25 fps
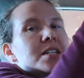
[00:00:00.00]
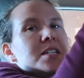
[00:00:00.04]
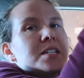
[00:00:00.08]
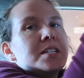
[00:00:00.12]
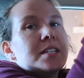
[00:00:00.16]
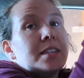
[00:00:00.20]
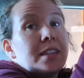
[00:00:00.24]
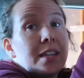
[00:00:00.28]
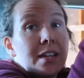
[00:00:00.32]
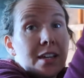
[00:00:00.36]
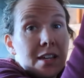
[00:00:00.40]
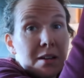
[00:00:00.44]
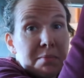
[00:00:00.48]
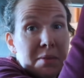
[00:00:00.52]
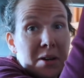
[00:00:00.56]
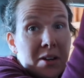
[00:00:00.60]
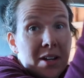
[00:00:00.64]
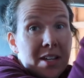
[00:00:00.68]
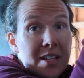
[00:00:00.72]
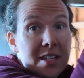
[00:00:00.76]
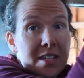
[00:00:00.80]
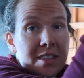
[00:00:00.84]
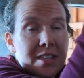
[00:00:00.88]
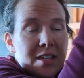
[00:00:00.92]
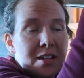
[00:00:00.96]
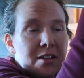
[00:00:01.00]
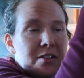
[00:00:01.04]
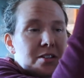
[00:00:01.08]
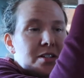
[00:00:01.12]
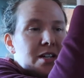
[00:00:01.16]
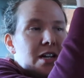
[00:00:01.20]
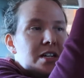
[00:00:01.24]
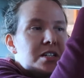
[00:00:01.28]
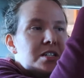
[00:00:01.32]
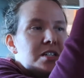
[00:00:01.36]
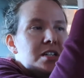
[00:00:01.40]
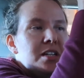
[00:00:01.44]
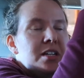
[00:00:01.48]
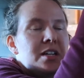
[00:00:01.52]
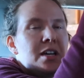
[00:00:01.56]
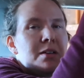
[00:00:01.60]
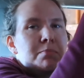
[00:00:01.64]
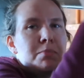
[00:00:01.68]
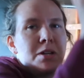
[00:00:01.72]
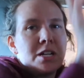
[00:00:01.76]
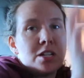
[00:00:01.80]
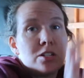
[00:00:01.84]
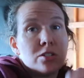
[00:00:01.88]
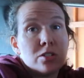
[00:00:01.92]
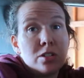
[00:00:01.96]
just think about anything you're touching and
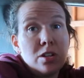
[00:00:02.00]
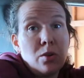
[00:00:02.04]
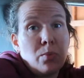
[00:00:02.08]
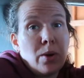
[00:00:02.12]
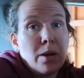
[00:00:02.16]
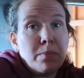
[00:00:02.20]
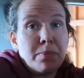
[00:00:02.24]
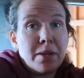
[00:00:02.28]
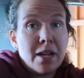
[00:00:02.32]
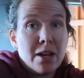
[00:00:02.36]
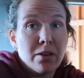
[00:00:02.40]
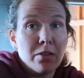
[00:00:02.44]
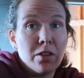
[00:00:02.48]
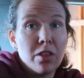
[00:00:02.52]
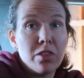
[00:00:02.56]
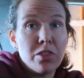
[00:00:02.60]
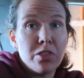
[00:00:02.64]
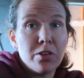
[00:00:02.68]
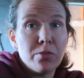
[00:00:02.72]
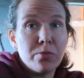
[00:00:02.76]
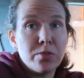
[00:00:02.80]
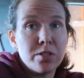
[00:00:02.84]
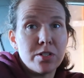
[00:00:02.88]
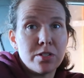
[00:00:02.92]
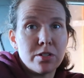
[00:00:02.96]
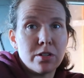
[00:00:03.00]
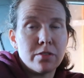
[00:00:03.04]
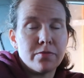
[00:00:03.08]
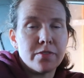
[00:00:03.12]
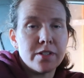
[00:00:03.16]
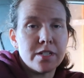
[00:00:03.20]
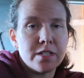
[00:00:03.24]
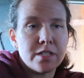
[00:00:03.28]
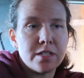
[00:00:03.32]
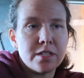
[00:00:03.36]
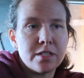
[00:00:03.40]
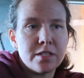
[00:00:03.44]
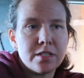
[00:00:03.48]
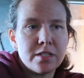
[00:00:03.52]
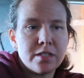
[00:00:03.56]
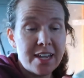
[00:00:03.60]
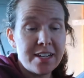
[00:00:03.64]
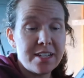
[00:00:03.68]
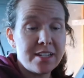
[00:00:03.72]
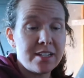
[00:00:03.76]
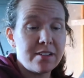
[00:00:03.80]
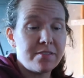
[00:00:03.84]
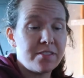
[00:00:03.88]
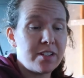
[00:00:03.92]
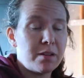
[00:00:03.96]
make sure you wipe down those surfaces. And
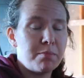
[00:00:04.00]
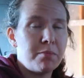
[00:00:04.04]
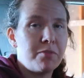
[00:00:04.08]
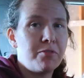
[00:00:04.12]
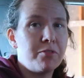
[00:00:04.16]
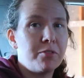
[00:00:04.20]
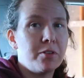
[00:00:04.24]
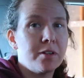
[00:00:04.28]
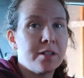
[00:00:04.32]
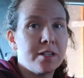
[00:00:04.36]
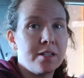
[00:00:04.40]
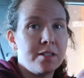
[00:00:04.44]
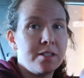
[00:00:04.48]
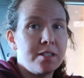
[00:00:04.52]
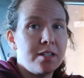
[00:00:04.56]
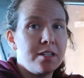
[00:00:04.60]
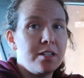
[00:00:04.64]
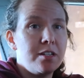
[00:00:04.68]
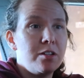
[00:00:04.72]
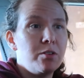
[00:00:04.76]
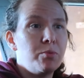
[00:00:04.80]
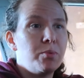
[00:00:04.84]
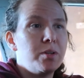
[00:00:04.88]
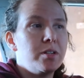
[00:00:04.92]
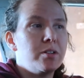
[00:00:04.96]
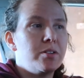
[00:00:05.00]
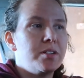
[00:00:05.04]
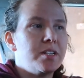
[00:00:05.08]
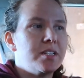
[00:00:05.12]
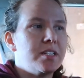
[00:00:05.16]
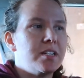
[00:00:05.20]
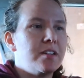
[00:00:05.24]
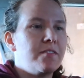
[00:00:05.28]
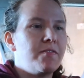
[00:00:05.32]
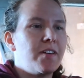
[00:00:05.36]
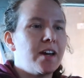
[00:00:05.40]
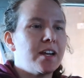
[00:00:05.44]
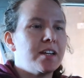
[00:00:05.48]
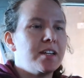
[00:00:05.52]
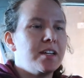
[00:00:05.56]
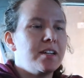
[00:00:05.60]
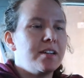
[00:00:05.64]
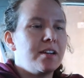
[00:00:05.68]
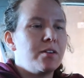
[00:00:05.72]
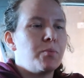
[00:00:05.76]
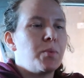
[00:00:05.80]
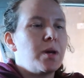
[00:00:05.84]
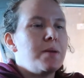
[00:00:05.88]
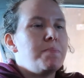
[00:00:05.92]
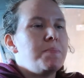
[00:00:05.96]
as I've said before, continue when you're disinfecting
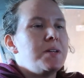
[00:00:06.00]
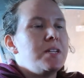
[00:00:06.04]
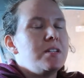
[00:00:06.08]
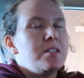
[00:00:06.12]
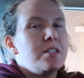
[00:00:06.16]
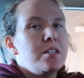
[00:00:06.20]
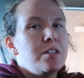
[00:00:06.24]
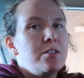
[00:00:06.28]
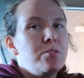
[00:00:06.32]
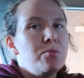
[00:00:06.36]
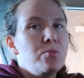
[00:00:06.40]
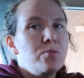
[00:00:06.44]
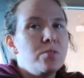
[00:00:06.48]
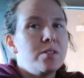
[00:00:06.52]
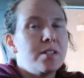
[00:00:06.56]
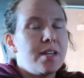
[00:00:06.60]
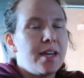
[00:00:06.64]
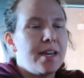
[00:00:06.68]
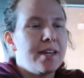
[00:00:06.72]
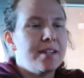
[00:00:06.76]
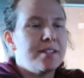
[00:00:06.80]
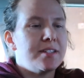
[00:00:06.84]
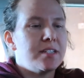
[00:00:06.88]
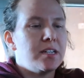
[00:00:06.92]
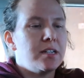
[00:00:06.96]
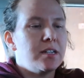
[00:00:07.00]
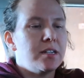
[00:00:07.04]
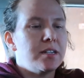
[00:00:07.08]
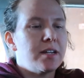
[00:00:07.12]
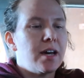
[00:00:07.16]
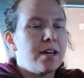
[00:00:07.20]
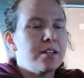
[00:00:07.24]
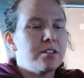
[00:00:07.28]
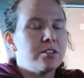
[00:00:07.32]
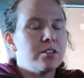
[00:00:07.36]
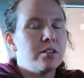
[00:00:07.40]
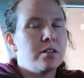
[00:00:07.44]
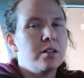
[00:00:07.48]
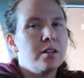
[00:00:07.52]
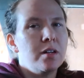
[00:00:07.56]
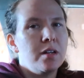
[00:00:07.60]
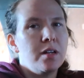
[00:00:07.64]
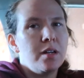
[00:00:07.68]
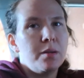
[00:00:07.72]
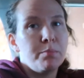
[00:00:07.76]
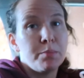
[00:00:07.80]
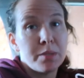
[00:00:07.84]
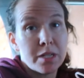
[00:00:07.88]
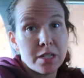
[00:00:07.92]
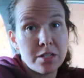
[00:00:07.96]
and wiping to use hand sanitizer,
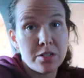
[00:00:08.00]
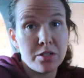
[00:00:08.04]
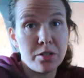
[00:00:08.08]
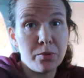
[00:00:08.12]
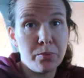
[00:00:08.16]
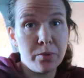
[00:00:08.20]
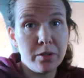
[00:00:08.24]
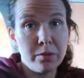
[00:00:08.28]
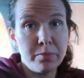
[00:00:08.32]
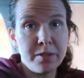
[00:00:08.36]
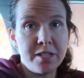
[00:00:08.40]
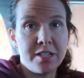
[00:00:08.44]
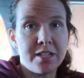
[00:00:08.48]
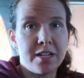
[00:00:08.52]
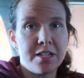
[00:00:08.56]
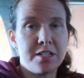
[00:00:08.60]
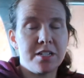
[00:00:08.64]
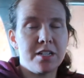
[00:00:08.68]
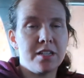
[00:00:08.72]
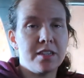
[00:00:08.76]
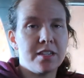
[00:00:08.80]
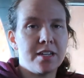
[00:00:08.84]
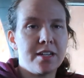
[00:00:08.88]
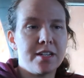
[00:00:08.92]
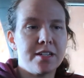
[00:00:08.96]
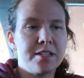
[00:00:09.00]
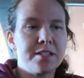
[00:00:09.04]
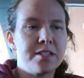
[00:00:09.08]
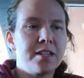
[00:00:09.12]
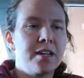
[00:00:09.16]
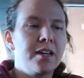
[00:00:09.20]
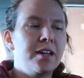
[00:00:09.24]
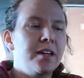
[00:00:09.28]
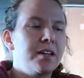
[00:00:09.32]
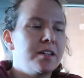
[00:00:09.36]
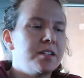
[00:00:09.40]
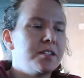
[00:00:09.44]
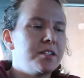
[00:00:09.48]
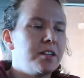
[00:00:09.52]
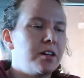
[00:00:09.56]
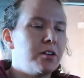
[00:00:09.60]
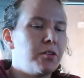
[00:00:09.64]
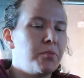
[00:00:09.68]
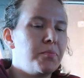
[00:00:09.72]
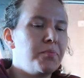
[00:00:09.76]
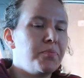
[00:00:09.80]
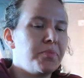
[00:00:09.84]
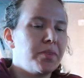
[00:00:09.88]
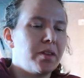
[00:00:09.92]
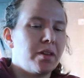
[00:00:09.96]
because you will be touching things. So
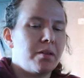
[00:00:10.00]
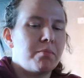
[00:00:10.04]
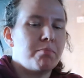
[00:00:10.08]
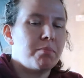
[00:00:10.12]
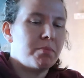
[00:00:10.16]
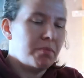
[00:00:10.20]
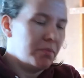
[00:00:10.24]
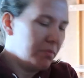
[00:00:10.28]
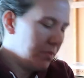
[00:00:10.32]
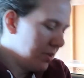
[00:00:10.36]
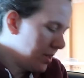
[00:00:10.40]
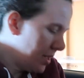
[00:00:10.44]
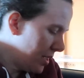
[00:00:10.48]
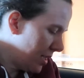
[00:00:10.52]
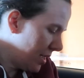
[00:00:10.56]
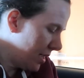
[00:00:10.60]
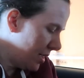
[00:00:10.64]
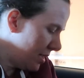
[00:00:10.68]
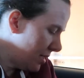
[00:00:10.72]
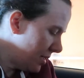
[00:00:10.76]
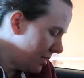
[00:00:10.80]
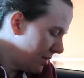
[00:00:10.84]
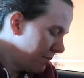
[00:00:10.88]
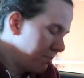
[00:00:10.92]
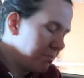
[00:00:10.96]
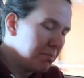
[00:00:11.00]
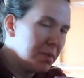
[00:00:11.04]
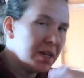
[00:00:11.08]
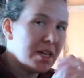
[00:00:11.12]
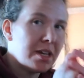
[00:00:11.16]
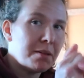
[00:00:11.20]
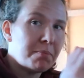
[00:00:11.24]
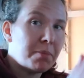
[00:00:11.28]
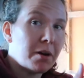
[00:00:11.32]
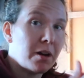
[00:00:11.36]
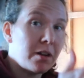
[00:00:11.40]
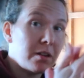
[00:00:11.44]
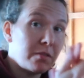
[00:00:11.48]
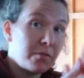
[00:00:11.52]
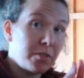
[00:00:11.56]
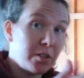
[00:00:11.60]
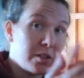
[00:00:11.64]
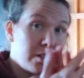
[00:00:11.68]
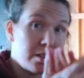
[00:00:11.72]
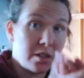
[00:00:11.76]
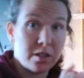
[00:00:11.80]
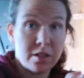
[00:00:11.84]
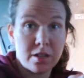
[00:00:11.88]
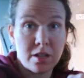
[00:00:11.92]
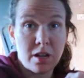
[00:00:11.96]
make it part of
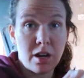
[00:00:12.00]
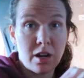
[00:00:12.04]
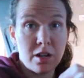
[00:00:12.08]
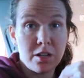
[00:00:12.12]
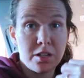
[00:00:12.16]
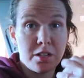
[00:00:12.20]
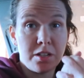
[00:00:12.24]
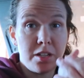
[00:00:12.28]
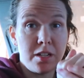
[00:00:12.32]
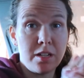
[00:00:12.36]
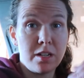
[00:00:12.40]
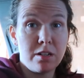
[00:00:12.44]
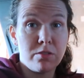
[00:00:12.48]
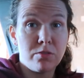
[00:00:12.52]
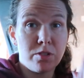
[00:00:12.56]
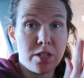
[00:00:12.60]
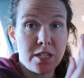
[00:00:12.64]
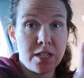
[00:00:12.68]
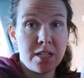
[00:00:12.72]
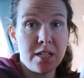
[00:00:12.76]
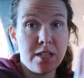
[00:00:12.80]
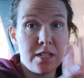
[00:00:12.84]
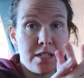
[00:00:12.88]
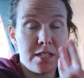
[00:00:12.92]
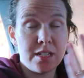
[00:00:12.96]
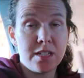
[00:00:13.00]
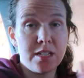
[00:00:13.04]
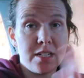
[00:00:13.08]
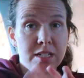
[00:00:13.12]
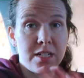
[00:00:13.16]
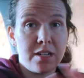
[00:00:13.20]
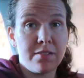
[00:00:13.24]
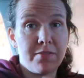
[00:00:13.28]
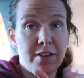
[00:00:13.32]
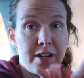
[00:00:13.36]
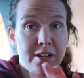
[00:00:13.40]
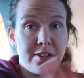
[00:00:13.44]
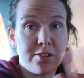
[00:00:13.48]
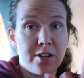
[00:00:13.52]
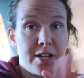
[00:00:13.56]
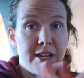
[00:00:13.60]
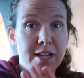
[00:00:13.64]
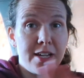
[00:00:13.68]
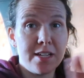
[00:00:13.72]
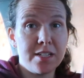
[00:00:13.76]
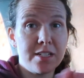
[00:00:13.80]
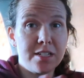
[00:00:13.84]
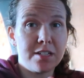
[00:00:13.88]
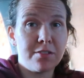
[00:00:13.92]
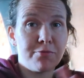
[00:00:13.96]
your car cleaning routine to disinfect your
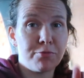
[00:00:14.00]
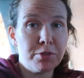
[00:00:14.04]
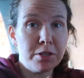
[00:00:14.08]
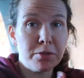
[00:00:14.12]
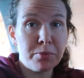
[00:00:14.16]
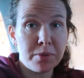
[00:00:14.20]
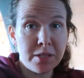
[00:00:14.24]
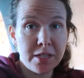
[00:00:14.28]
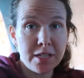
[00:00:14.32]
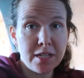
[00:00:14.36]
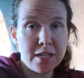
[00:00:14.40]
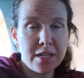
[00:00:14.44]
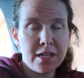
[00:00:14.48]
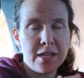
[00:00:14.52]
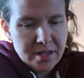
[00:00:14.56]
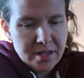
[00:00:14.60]
hands frequently.